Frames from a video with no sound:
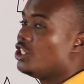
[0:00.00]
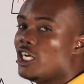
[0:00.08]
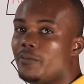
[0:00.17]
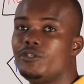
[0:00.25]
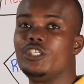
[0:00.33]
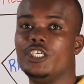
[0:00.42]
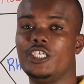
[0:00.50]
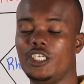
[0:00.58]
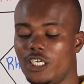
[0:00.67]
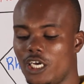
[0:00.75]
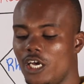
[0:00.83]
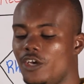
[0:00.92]
shapes
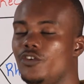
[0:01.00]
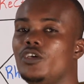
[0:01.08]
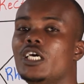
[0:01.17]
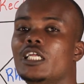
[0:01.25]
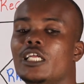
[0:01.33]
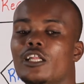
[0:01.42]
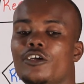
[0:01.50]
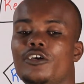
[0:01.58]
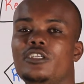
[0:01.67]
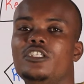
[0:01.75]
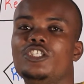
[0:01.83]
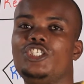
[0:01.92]
here. You're gonna
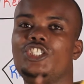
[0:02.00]
learn the